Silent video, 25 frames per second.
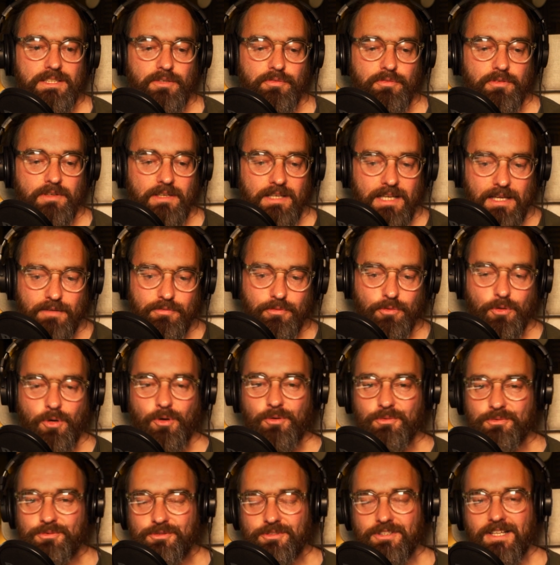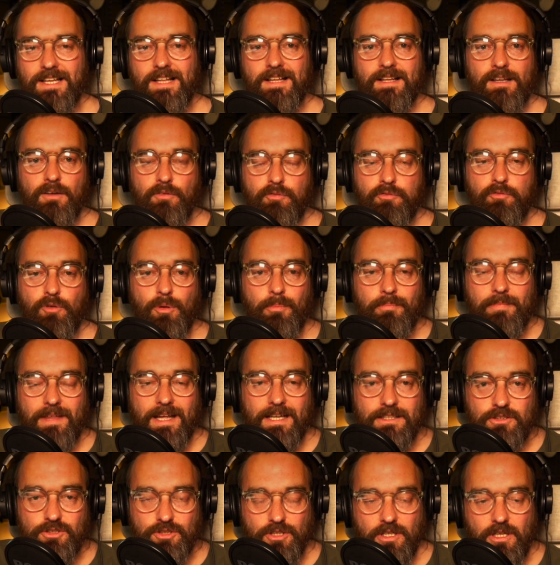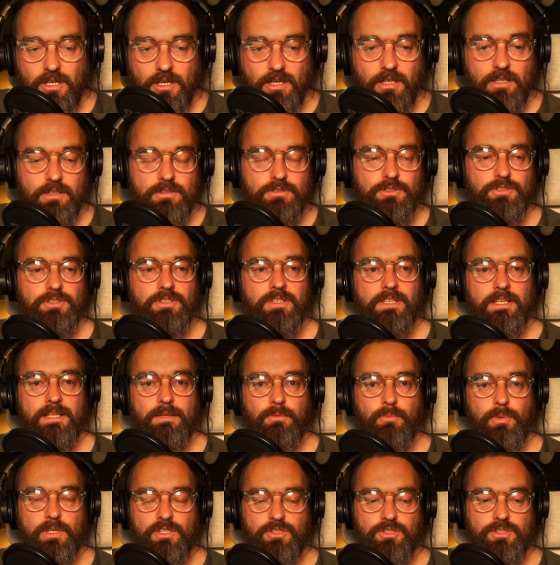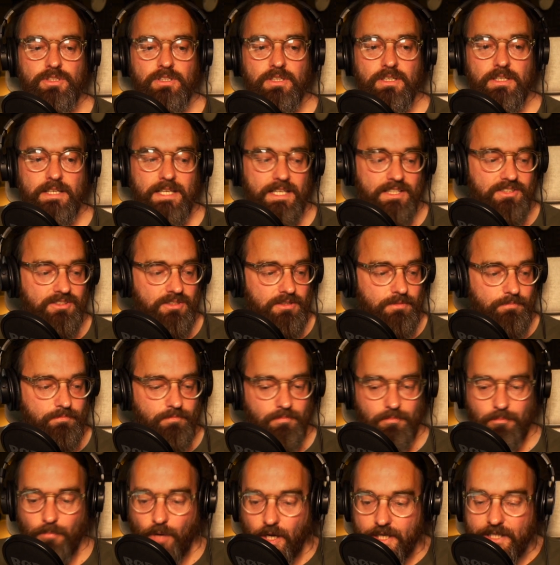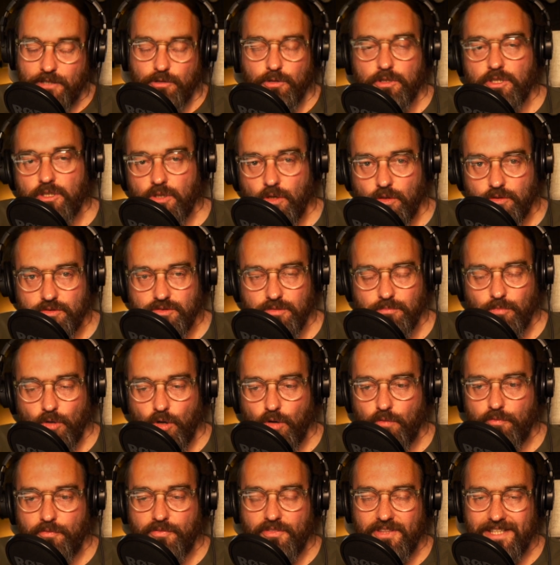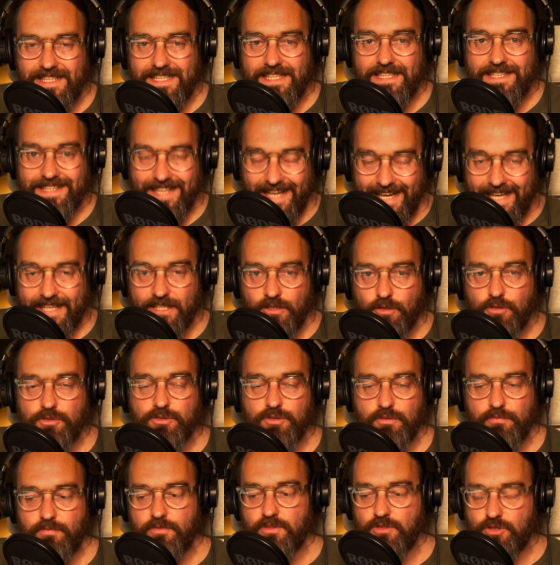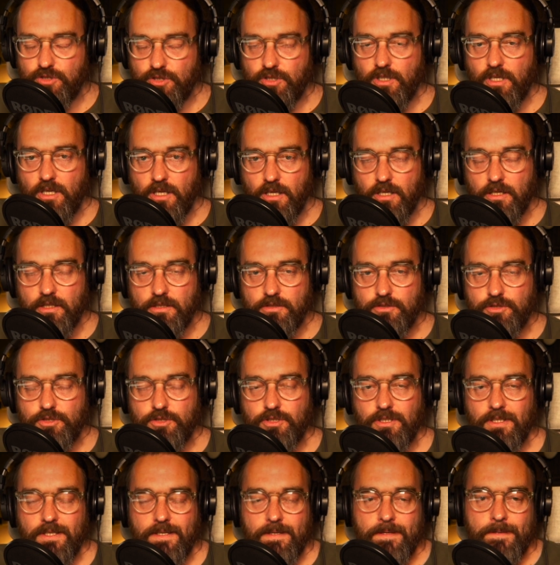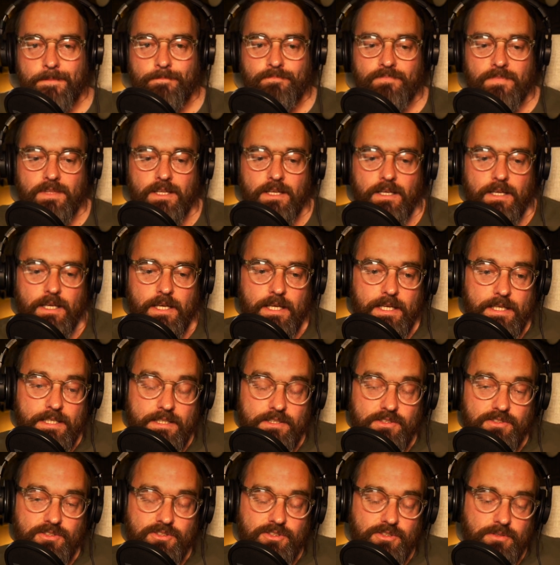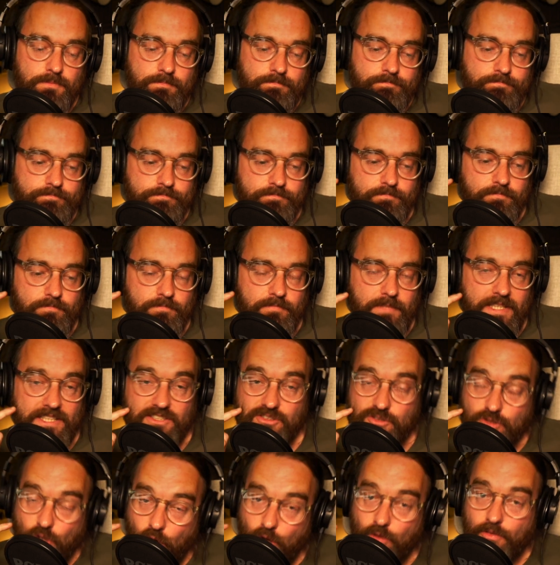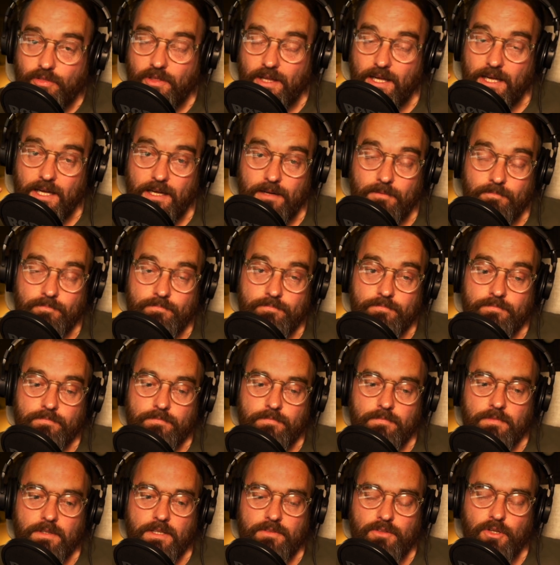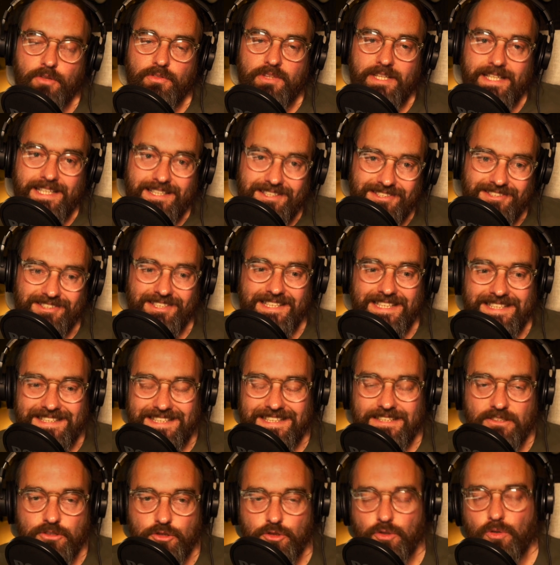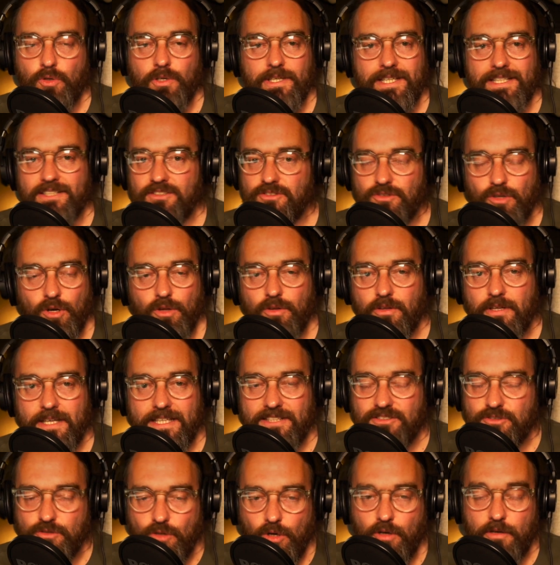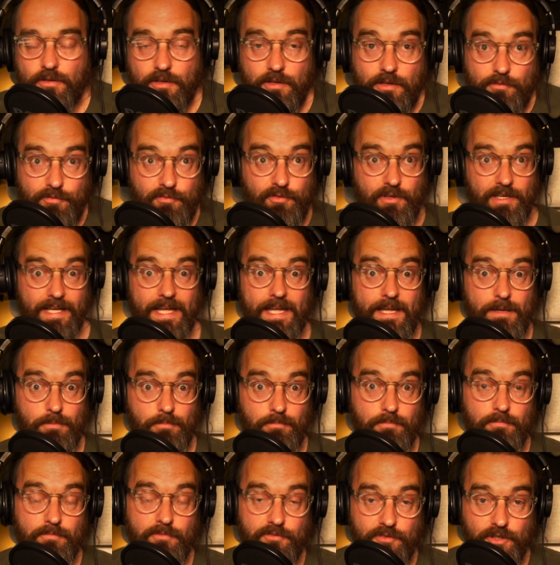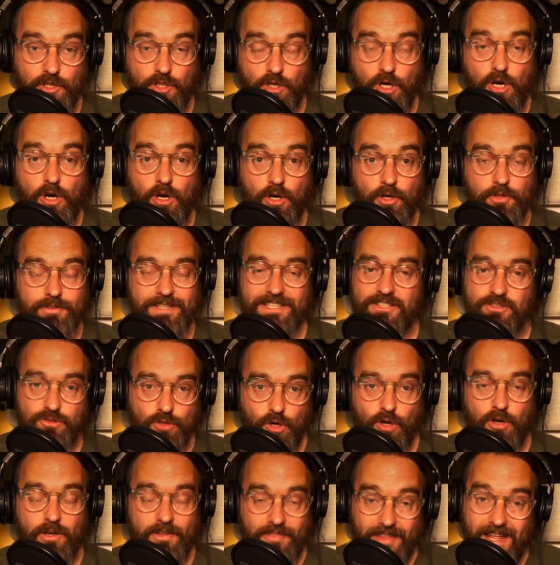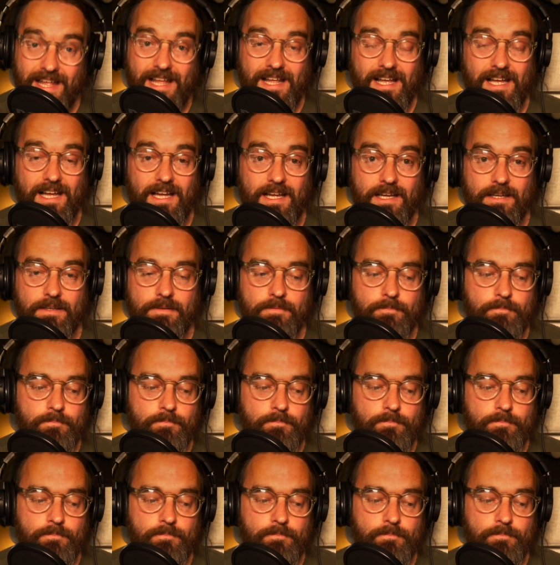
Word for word: different levels from that church, which is a microcosm of the chaos of the church, is not that. That the exceeding joy is not for him, for God, is not there.